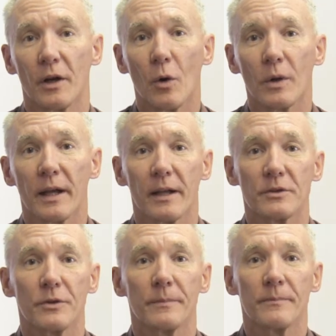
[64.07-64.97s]
colon
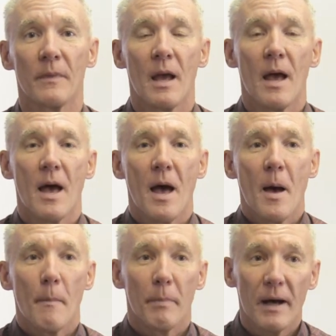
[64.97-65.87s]
cancer.
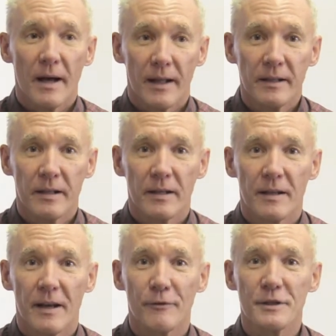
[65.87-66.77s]
But
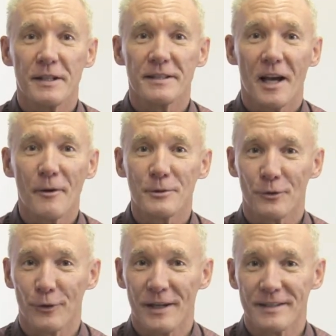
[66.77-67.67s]
ever since I was
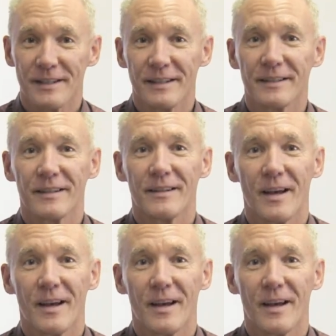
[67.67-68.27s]
a resident,